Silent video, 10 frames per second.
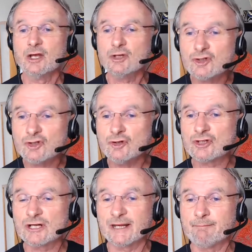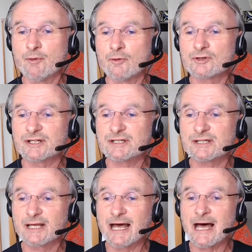hugely important
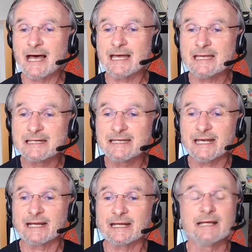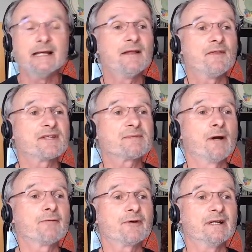uh, in getting the
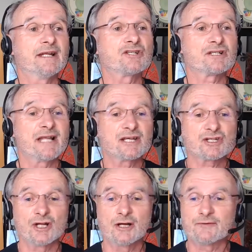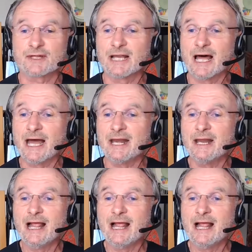smoke free legislation over the line.